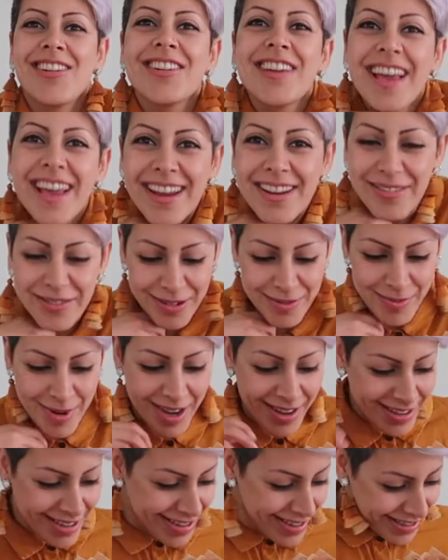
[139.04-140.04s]
Hey
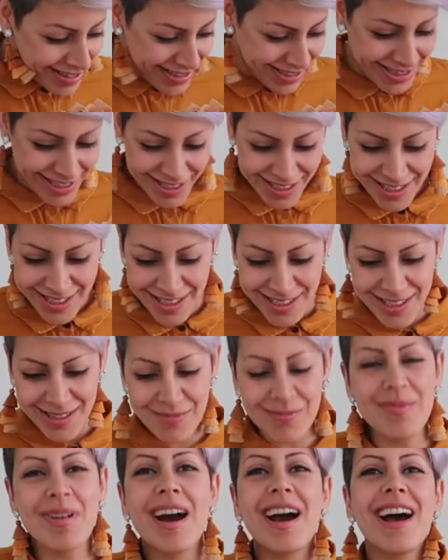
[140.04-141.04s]
everybody, this is
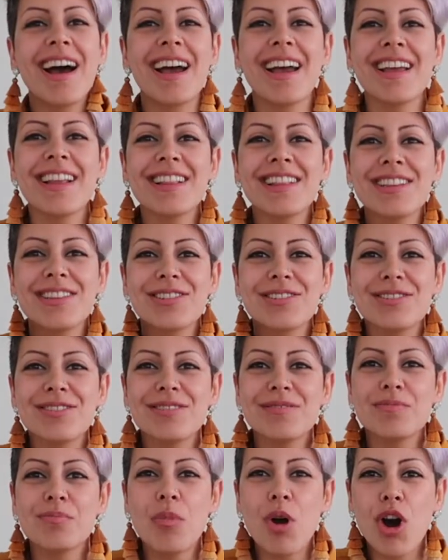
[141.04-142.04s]
my little
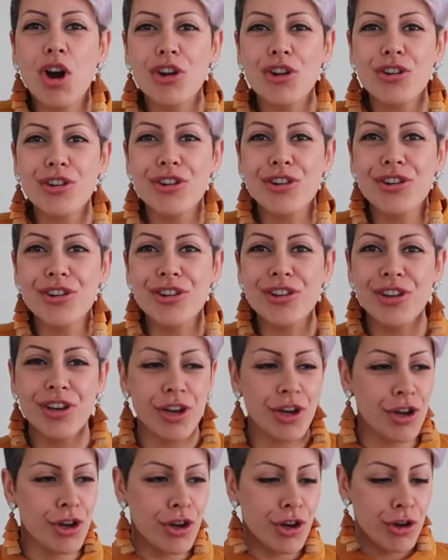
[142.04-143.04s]
modern
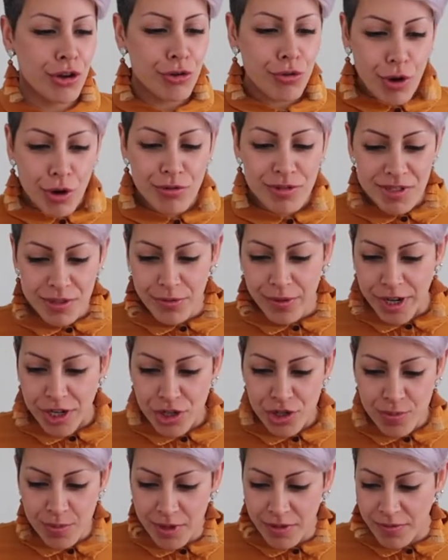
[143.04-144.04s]
rose
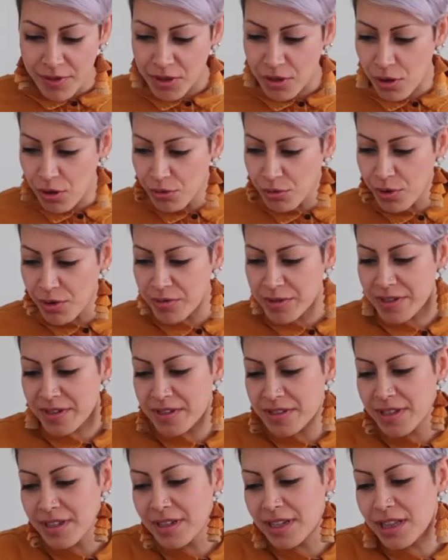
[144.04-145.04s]
arrangement with all
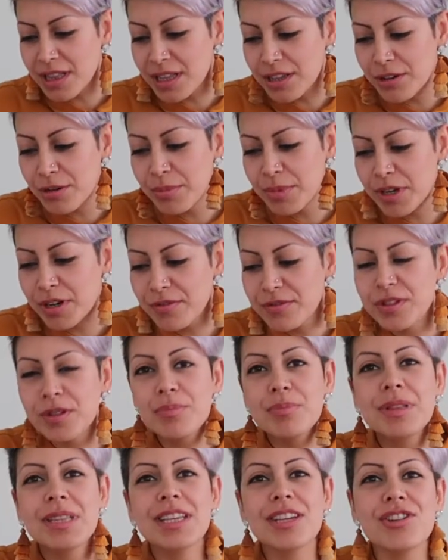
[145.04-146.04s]
roses and a little bit of the
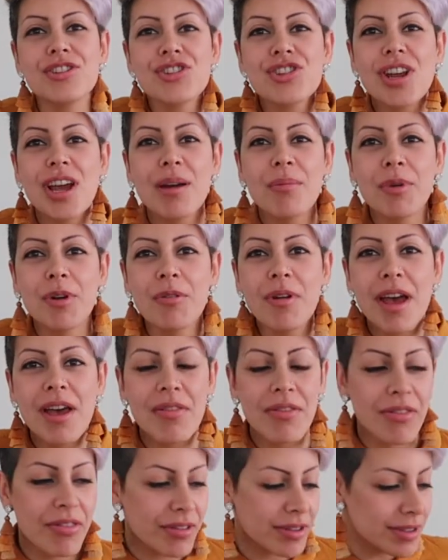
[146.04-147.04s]
bleach
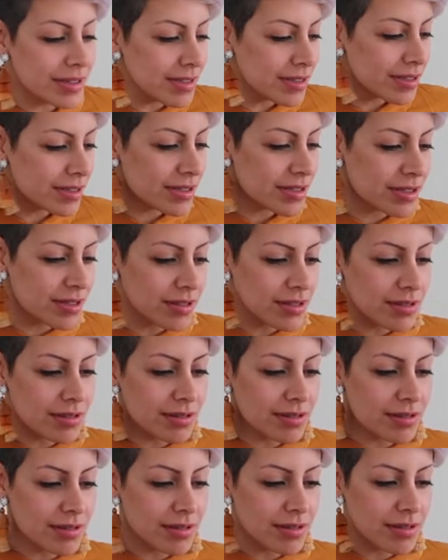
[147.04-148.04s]
amaranthus
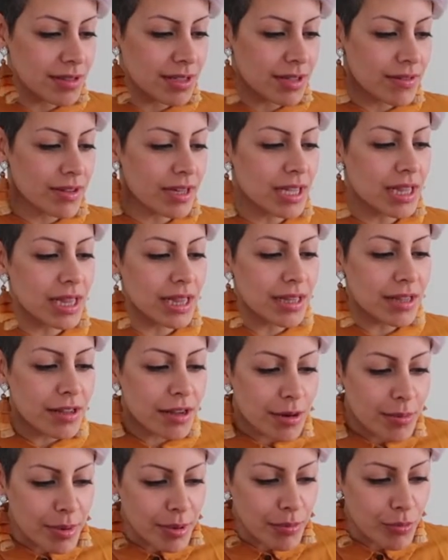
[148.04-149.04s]
to give it a
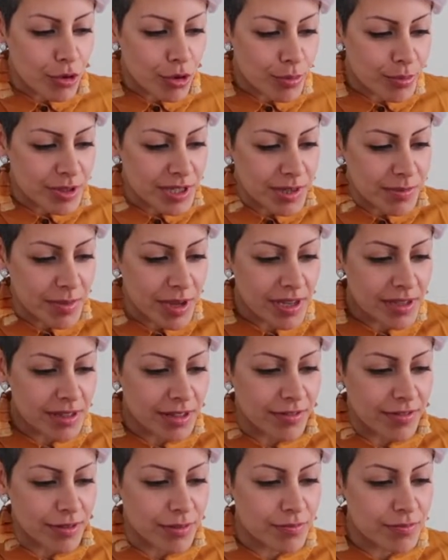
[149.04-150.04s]
little bit more
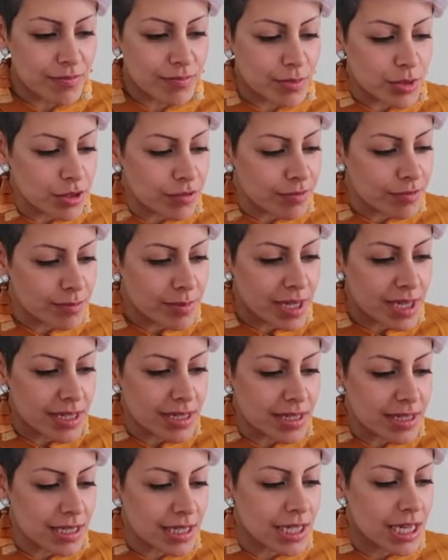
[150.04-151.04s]
perspective and
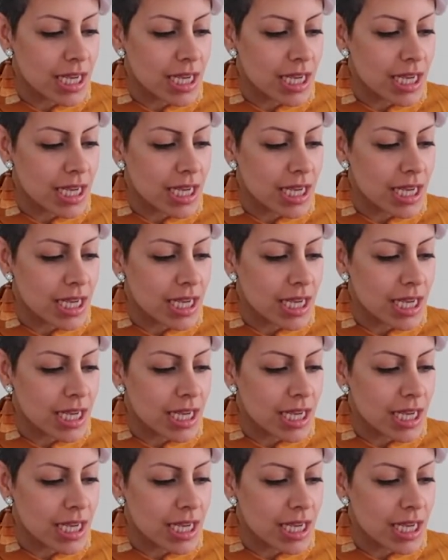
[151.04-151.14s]
movement.